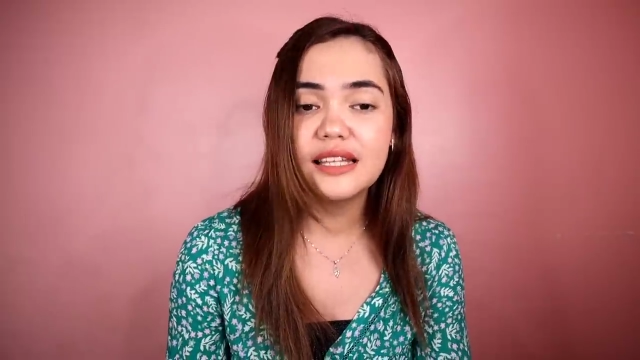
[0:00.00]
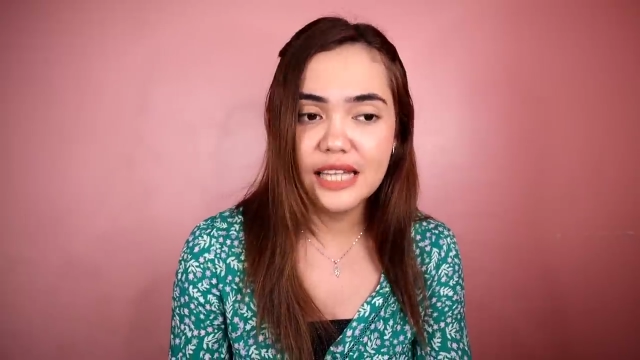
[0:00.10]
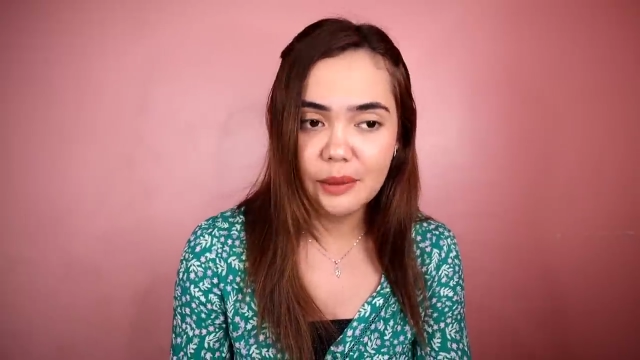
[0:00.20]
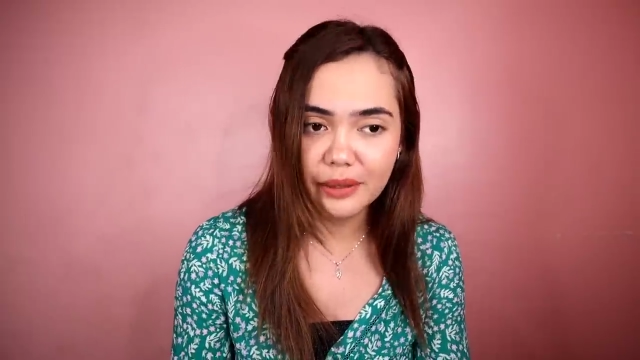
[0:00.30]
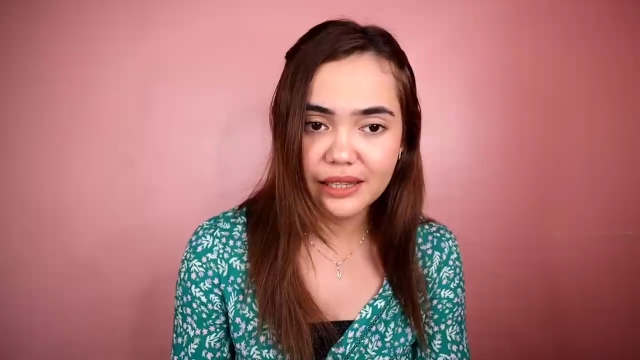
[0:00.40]

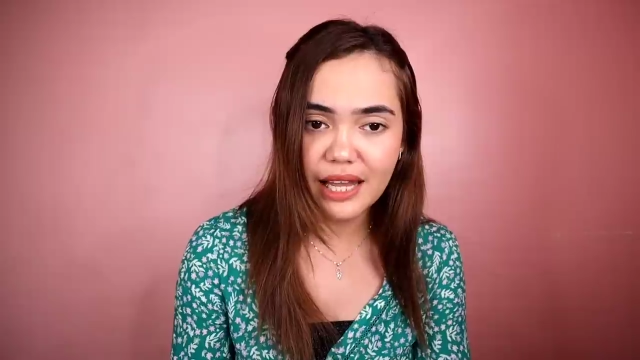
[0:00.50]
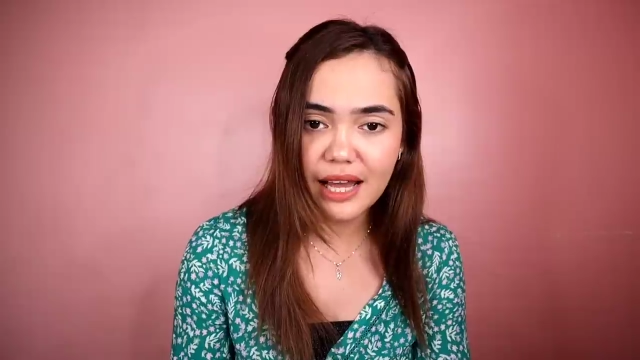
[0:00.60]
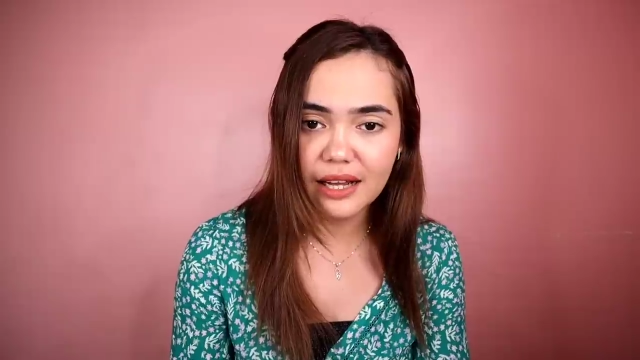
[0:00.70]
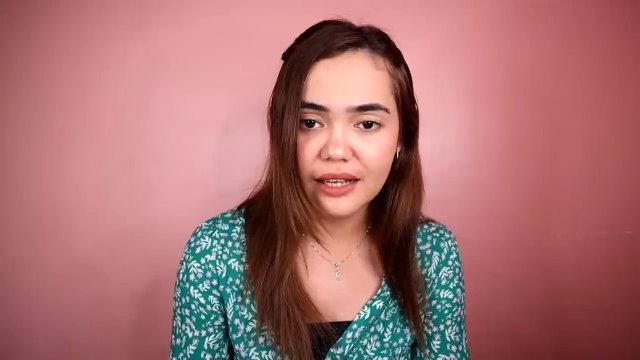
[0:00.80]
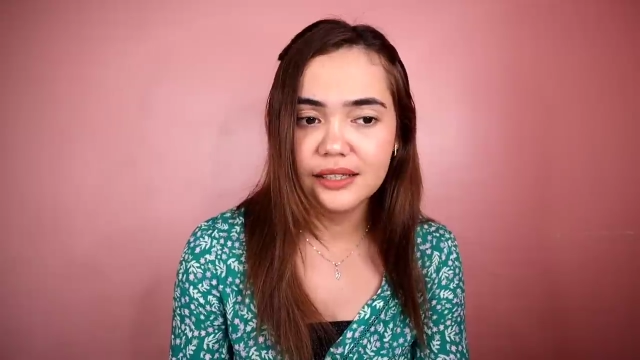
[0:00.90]
Dapat
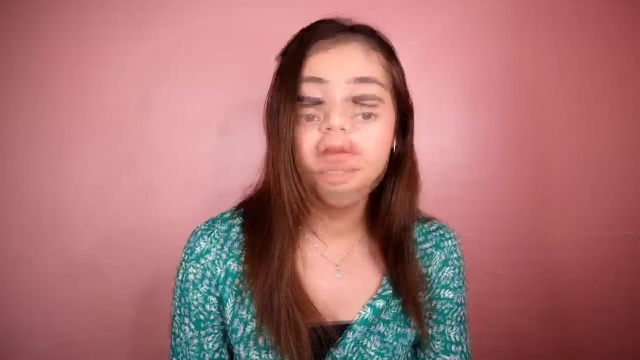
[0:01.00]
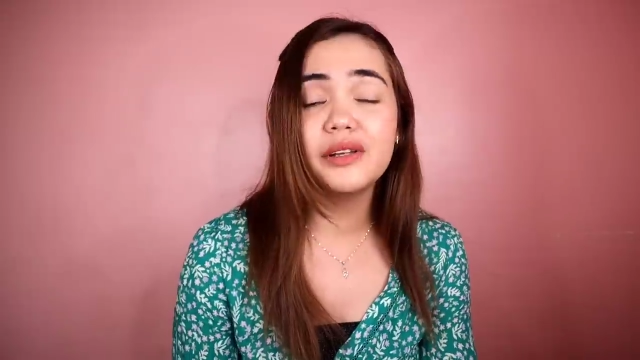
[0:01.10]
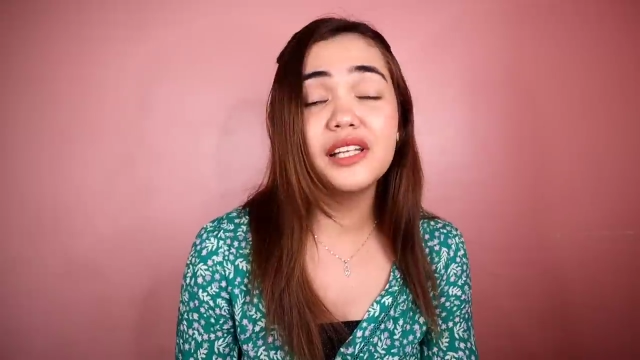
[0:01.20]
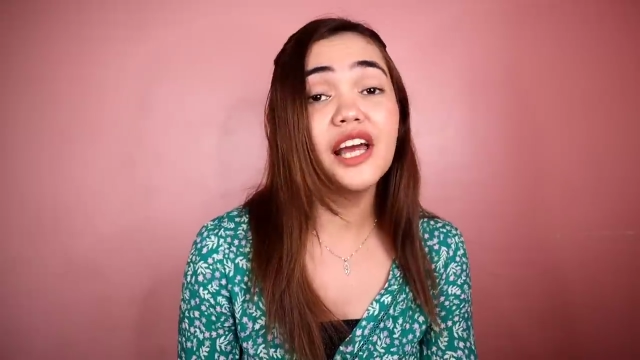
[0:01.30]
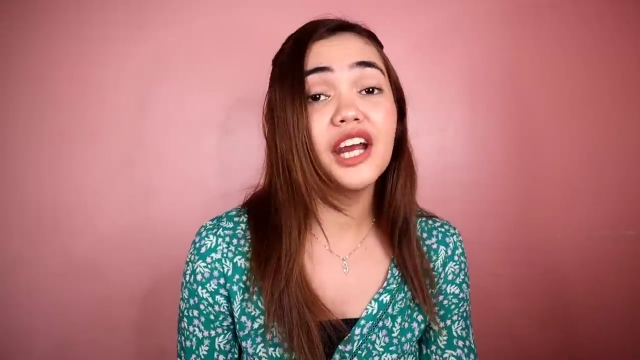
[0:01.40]
lang.
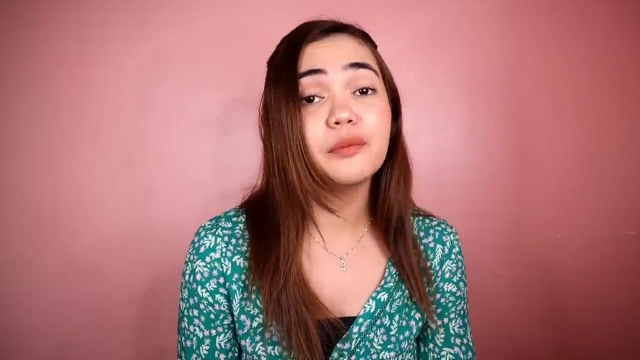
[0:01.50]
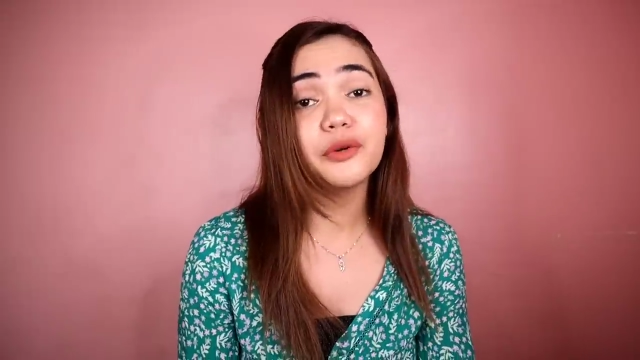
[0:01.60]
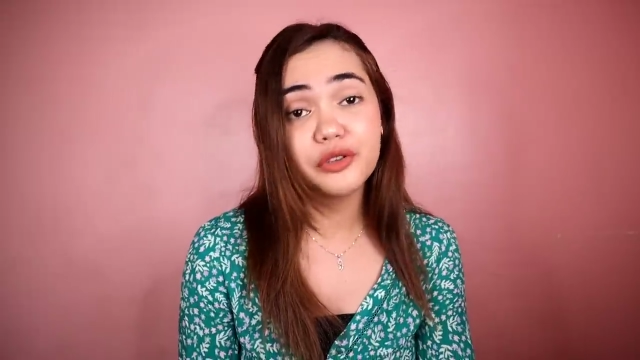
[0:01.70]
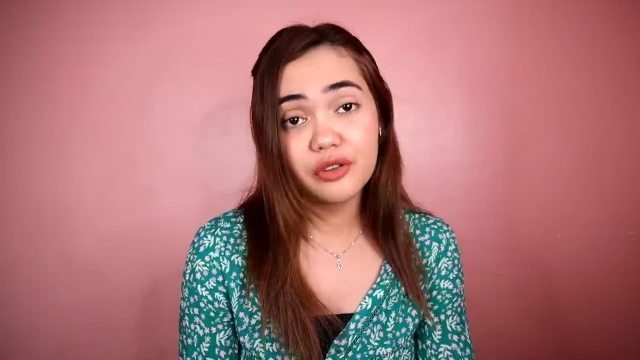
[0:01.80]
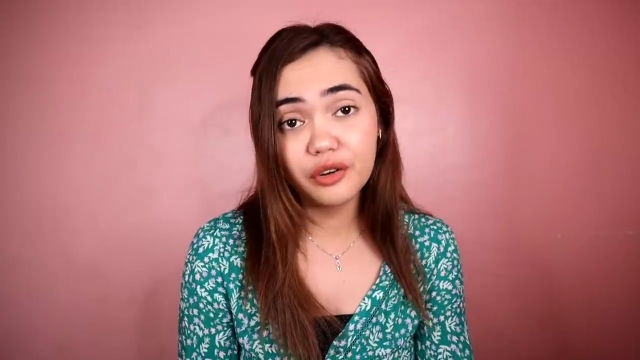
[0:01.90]
Manila
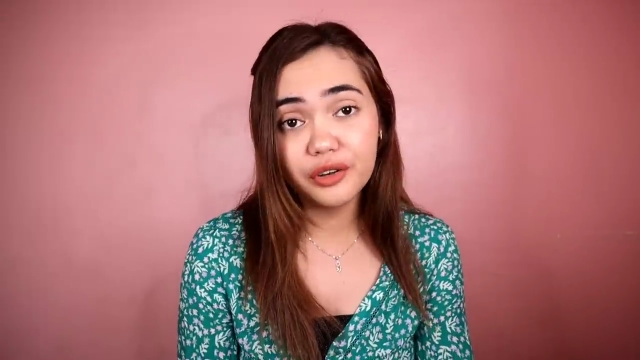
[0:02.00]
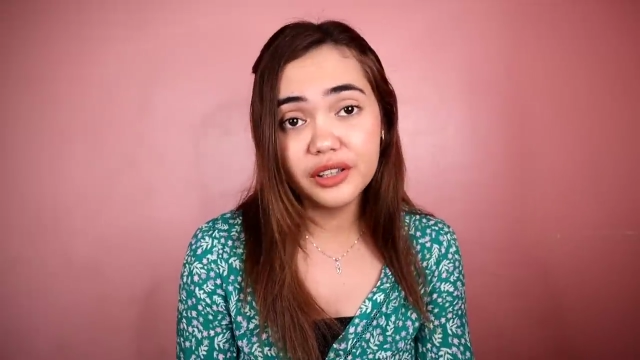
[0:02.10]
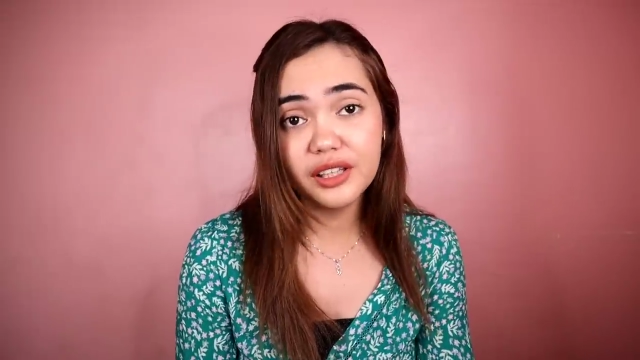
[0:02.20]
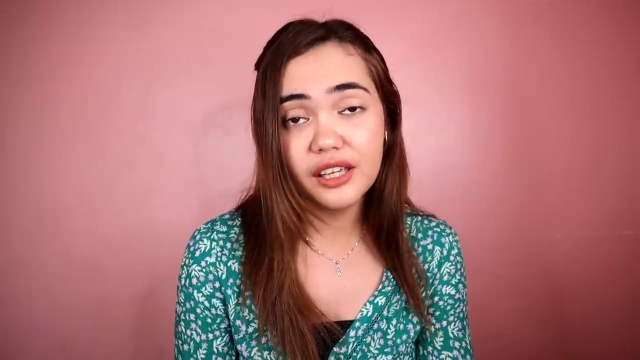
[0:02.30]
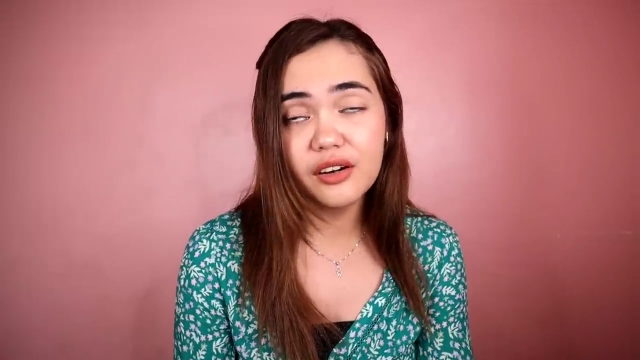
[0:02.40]
Airport
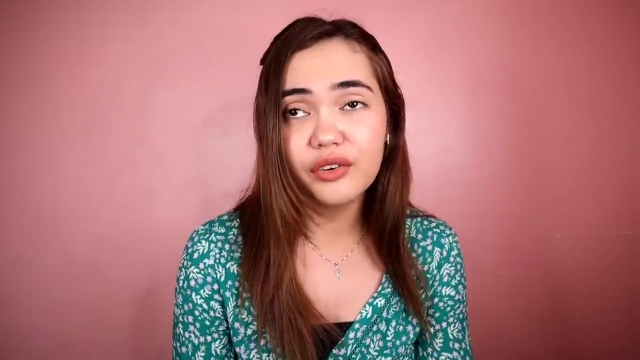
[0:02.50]
Authority